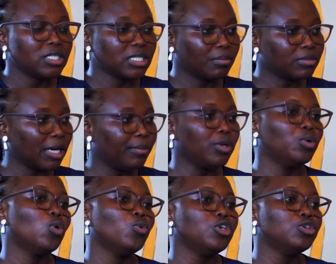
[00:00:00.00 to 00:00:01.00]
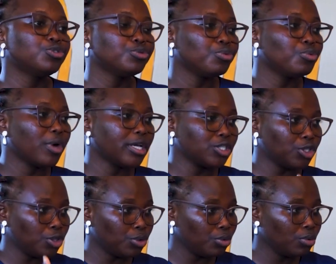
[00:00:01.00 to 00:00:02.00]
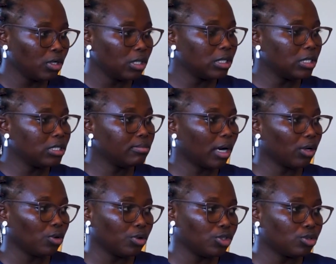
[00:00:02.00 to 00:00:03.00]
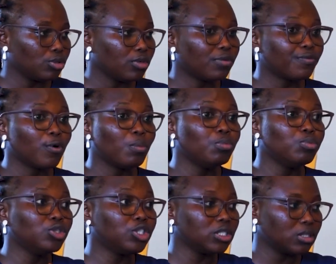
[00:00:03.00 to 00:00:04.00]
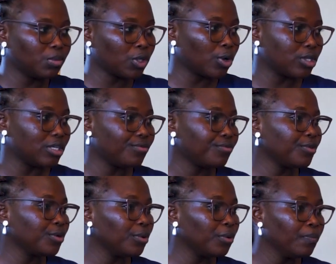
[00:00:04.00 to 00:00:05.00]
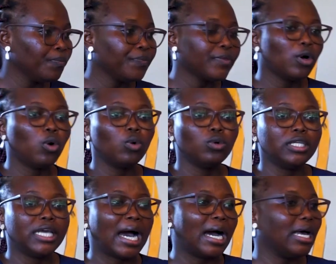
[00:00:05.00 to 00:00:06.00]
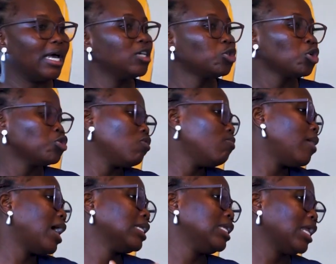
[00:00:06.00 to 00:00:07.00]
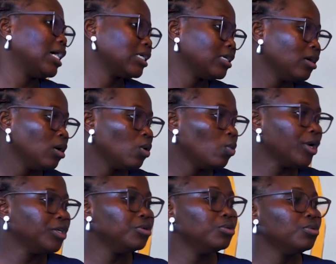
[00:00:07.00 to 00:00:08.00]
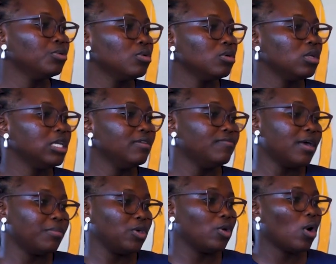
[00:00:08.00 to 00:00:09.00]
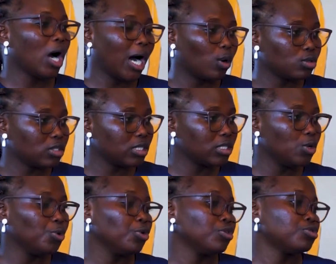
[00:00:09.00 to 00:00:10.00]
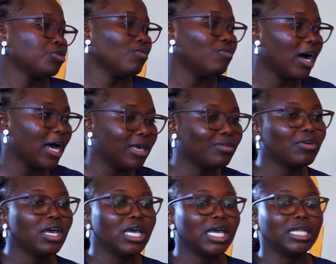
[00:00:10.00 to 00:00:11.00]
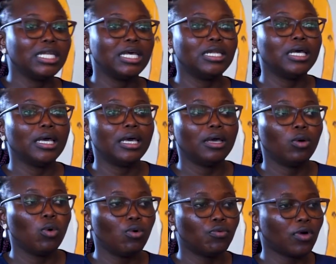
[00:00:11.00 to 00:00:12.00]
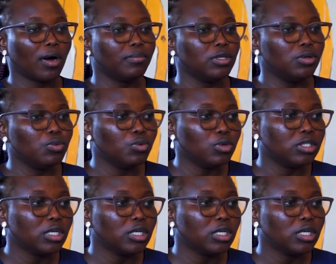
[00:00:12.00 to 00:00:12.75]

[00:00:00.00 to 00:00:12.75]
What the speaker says: Some time ago, we used to rescue these malnourished children from bushes because they feel, they are a source of bad luck. When you leave them in your houses, they will not survive, and then the whole family